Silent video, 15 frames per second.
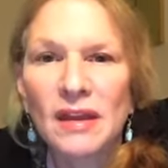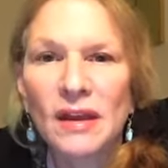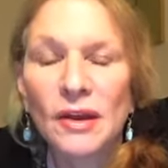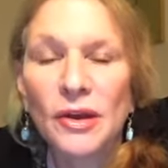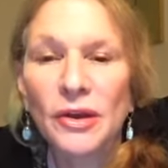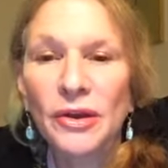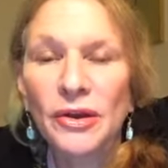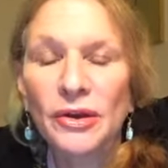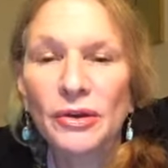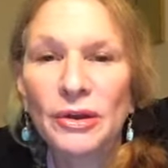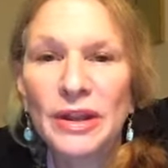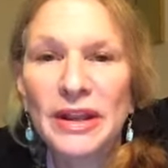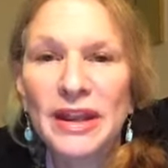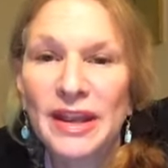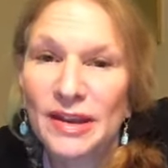good
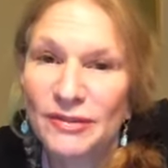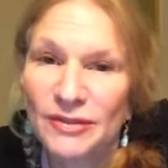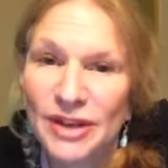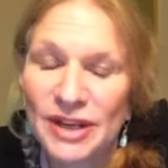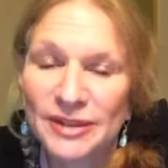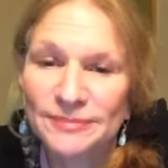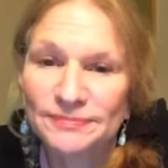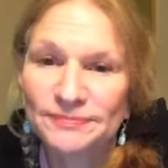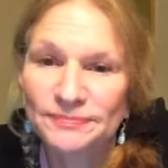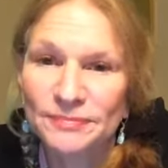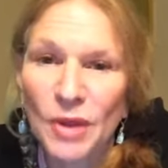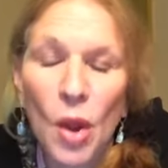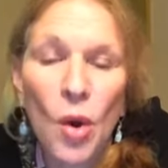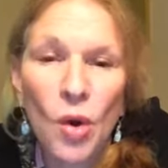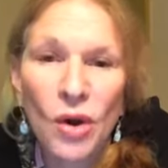early evening
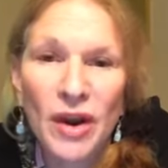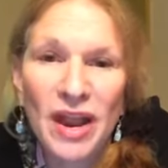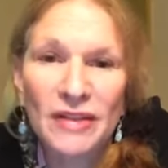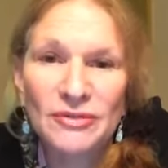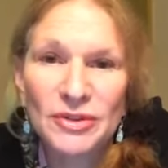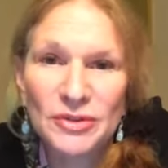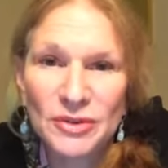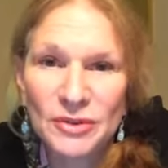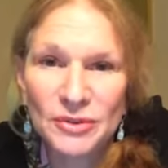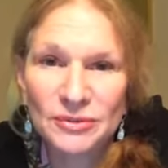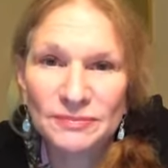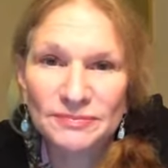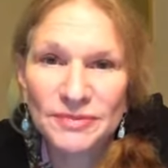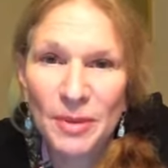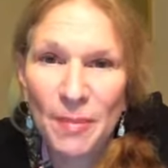or
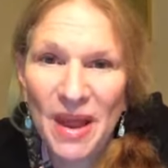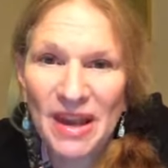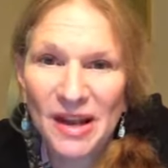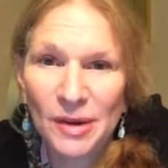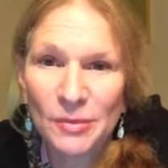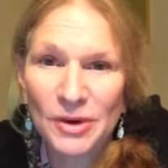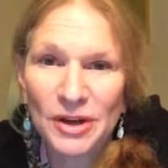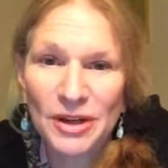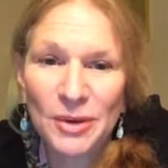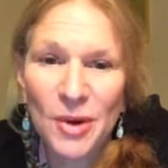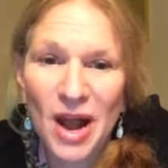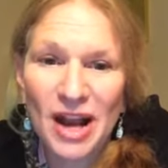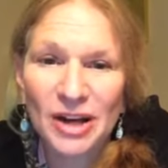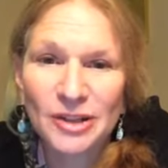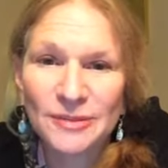afternoon, depending on where you
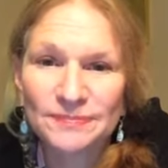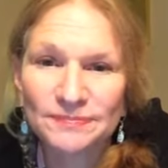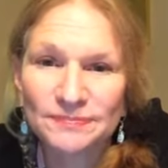are.